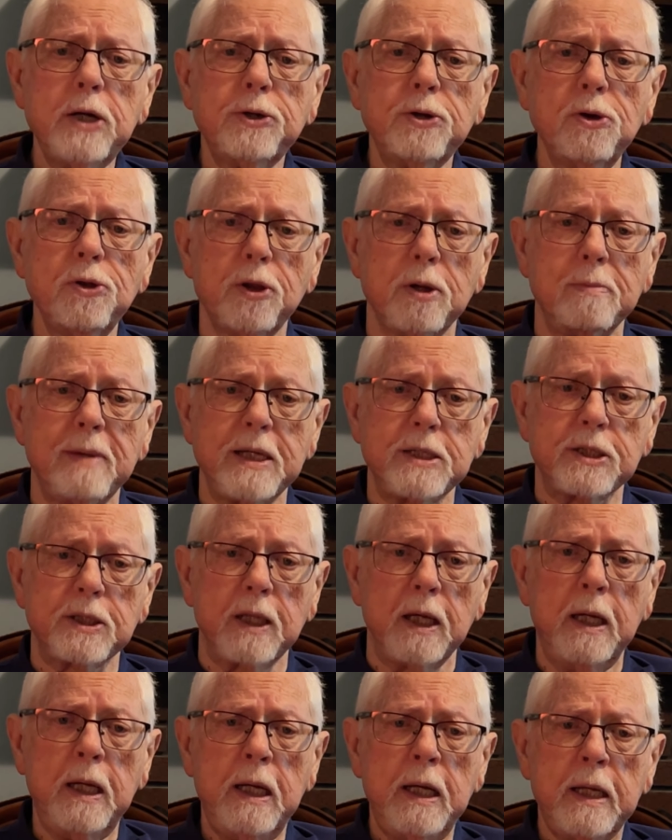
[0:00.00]
to them as the
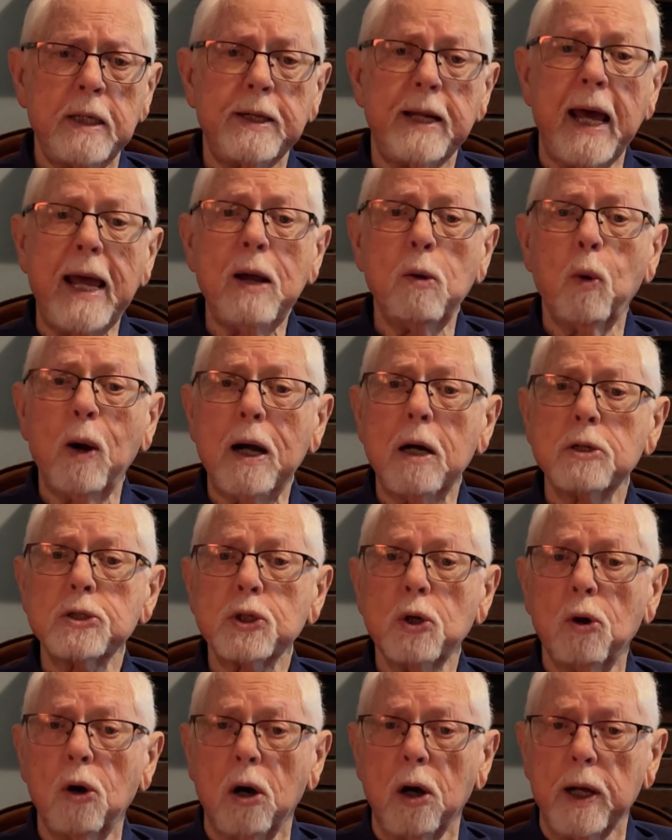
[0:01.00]
day wears
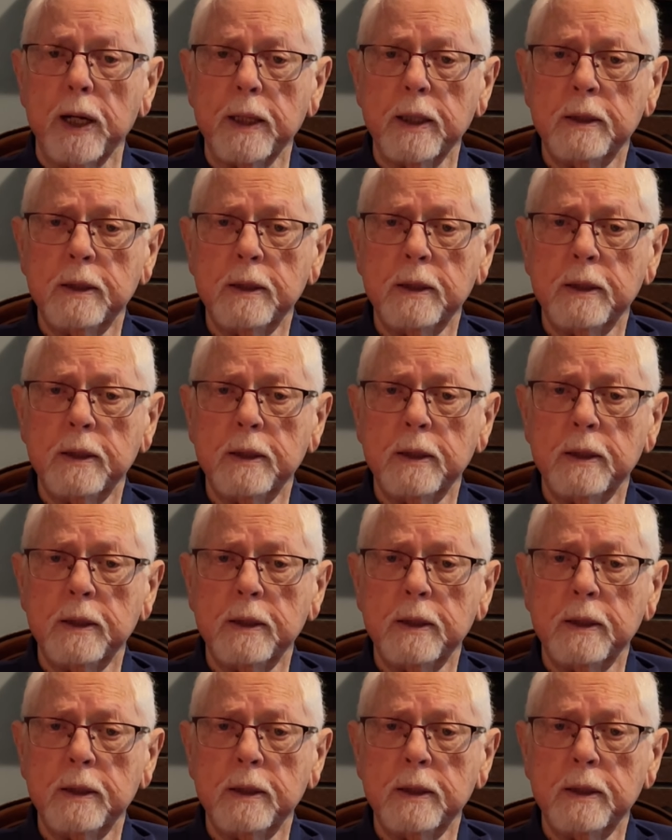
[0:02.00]
on,